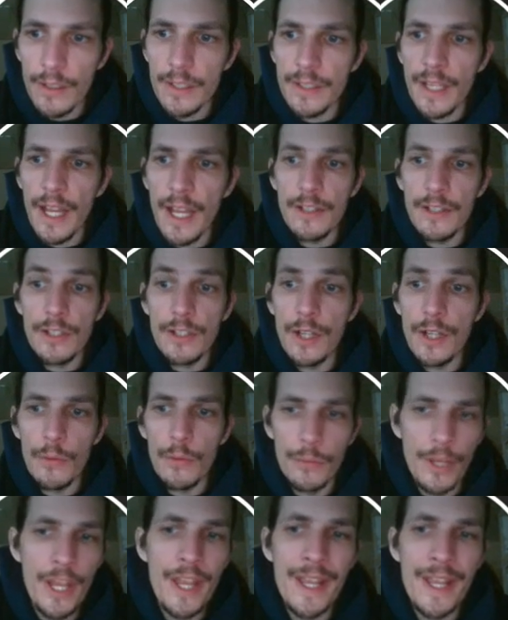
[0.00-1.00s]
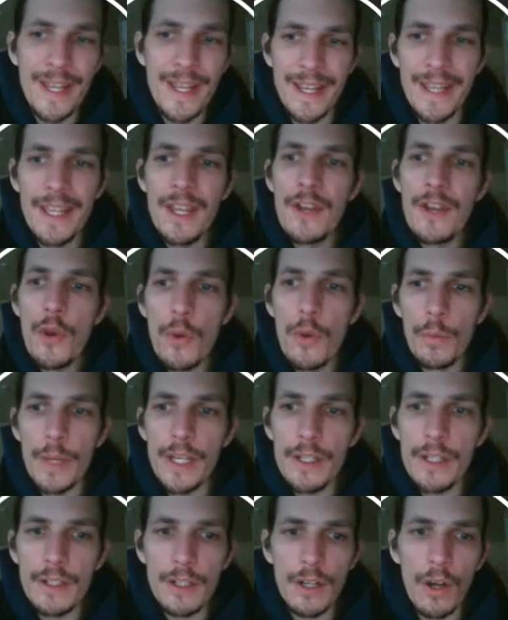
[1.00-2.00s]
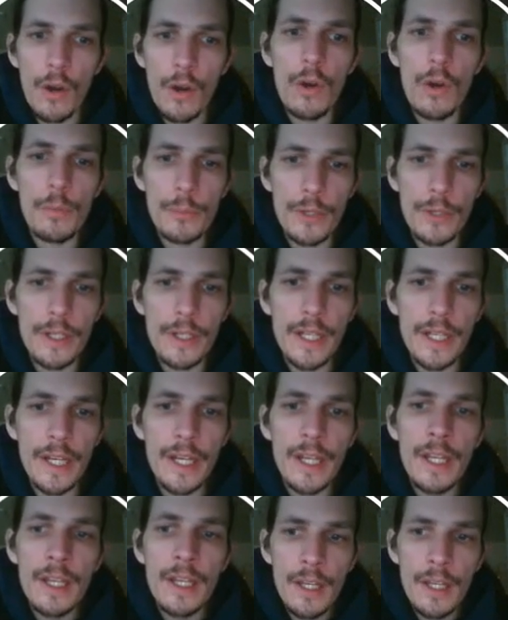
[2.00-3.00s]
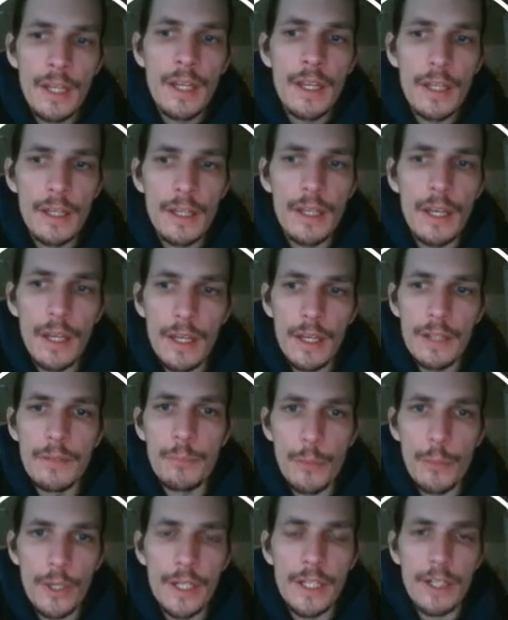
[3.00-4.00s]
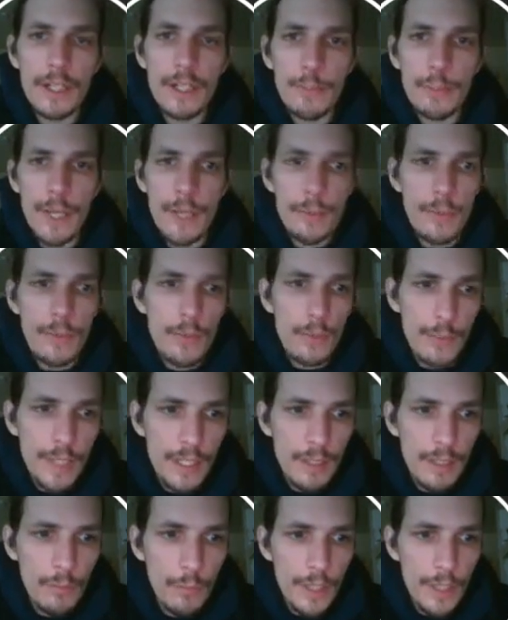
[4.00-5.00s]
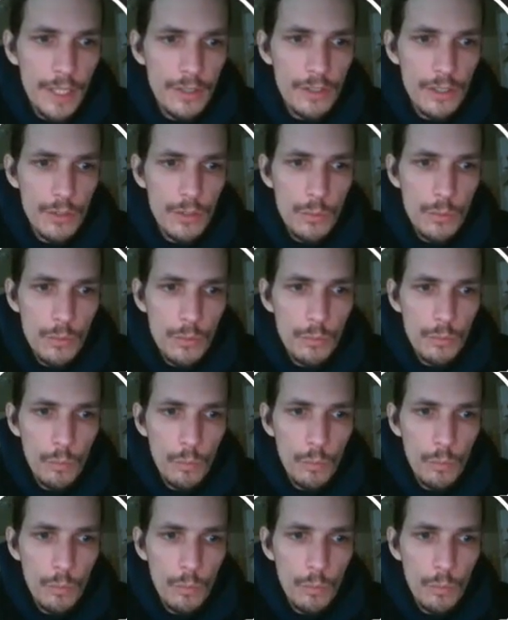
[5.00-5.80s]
that. No. We are all pretty good people. We do,